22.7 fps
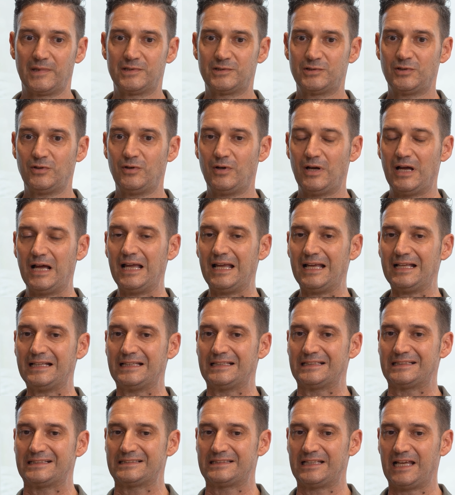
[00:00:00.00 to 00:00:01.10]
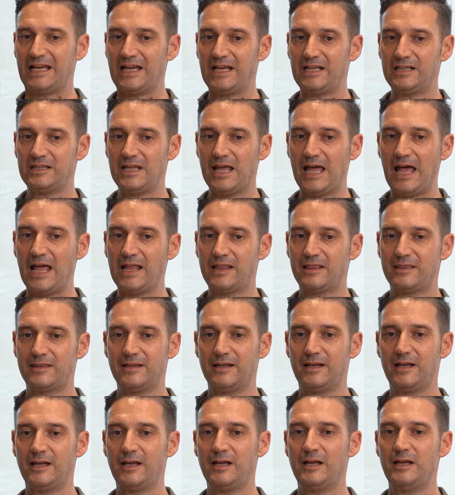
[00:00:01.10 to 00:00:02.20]
So I understand that
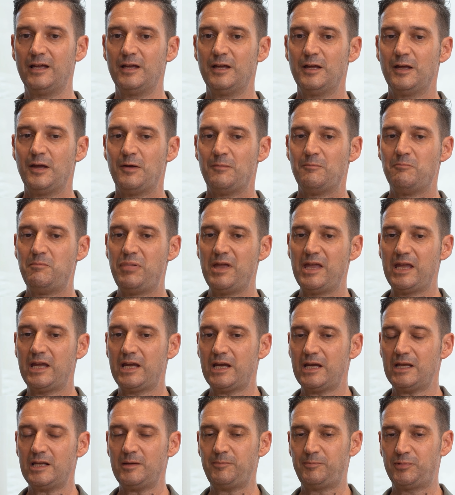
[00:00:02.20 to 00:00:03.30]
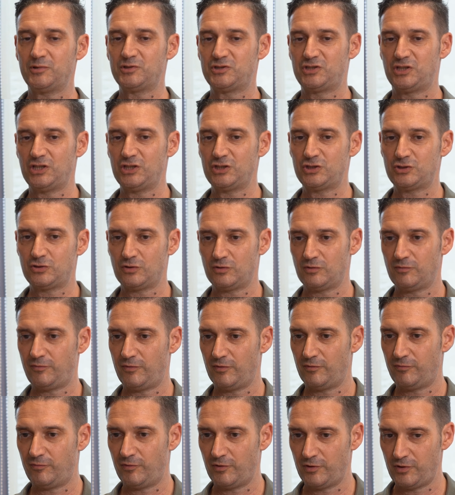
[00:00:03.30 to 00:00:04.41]
being in a position
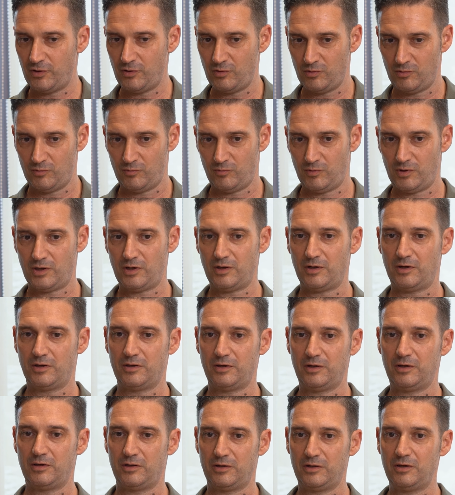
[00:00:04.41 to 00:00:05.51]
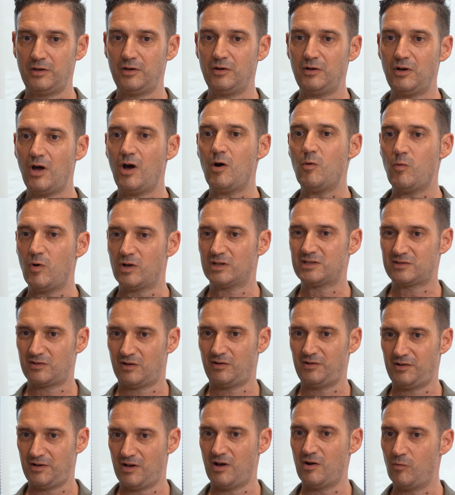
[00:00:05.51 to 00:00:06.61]
for you where you know what's
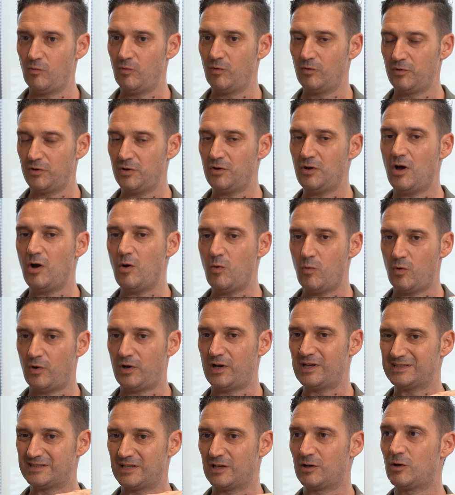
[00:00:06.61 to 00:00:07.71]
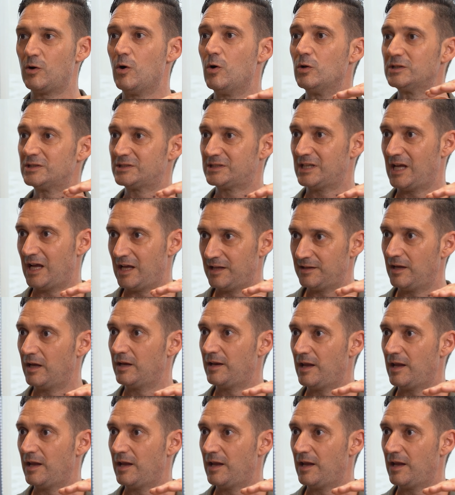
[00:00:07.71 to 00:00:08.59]
going on, you know where is the gold standard